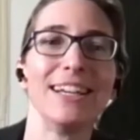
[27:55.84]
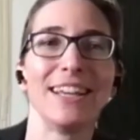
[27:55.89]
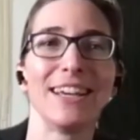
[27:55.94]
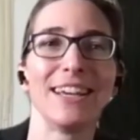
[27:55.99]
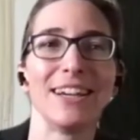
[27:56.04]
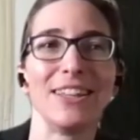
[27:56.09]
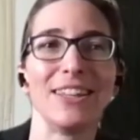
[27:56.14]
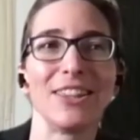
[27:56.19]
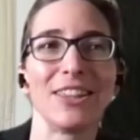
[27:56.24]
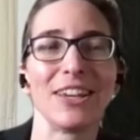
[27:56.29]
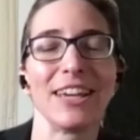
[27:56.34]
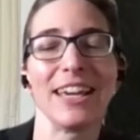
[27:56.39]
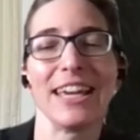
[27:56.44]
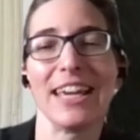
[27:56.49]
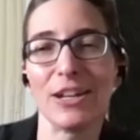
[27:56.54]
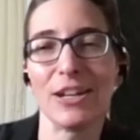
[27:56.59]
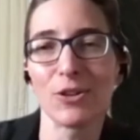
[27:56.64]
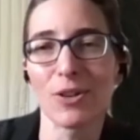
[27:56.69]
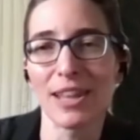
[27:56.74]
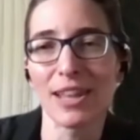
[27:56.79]
the the
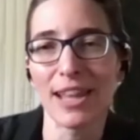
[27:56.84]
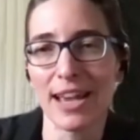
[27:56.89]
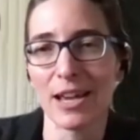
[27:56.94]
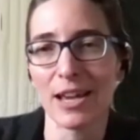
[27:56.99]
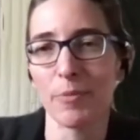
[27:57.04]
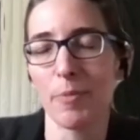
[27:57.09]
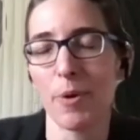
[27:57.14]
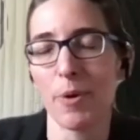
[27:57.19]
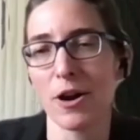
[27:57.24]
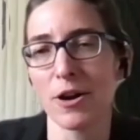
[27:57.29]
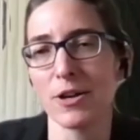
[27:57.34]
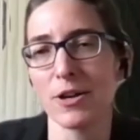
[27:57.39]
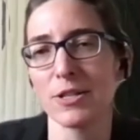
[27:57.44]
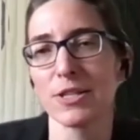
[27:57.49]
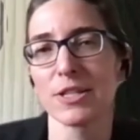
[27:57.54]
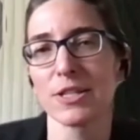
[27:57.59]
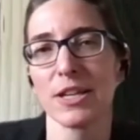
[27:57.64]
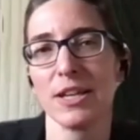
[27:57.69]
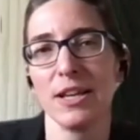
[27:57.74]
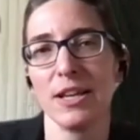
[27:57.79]
inner leg
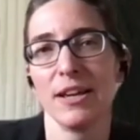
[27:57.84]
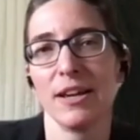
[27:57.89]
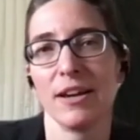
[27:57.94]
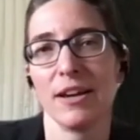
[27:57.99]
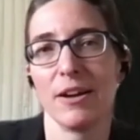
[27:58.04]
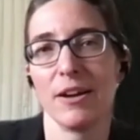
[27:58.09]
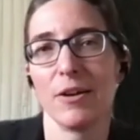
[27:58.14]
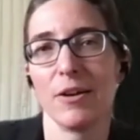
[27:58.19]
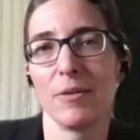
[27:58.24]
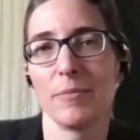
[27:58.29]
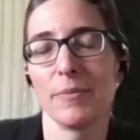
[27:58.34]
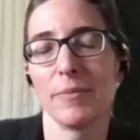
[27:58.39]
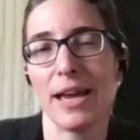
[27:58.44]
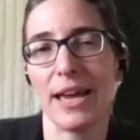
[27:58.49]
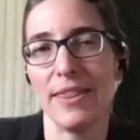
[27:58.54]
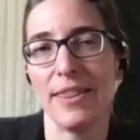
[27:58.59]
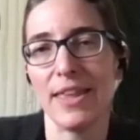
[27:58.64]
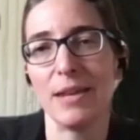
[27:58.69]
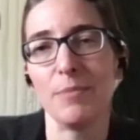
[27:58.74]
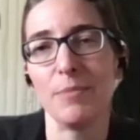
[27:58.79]
parts, um,
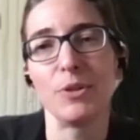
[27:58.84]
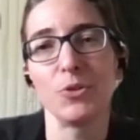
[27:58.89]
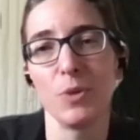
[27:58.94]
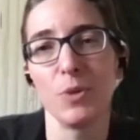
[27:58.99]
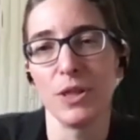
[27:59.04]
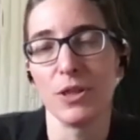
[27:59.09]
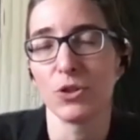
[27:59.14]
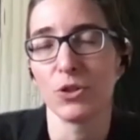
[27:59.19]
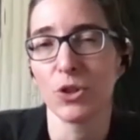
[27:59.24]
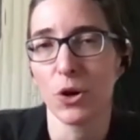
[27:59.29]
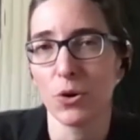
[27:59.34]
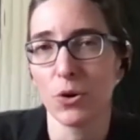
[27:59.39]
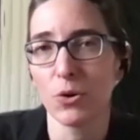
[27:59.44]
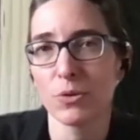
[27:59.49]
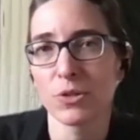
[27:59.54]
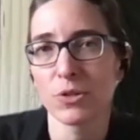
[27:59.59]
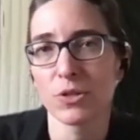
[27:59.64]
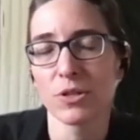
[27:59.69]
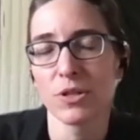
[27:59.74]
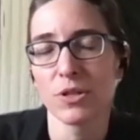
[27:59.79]
and then between the
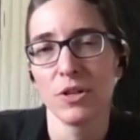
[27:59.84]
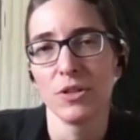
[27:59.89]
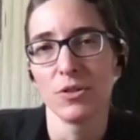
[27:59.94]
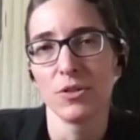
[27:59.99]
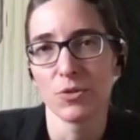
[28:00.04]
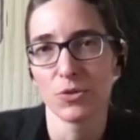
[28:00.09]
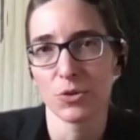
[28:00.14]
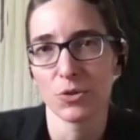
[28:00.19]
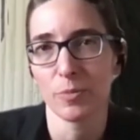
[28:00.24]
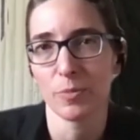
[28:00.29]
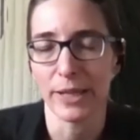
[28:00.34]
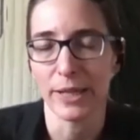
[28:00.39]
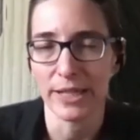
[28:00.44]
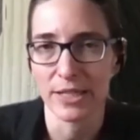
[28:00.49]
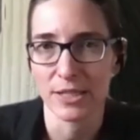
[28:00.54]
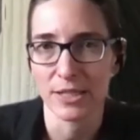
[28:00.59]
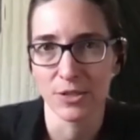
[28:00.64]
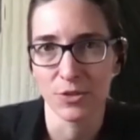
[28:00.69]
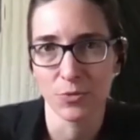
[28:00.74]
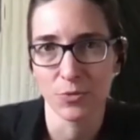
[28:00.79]
toes those are
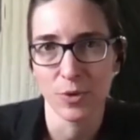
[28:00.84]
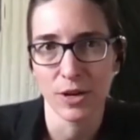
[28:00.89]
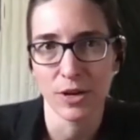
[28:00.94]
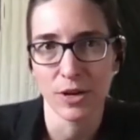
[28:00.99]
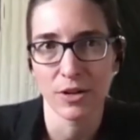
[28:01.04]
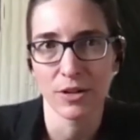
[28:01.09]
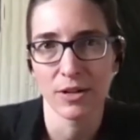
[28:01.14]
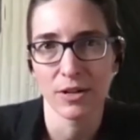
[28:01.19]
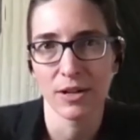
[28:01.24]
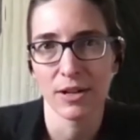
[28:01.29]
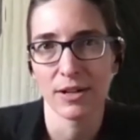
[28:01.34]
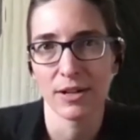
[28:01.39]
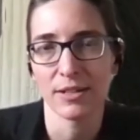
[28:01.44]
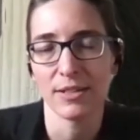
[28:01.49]
places where uh,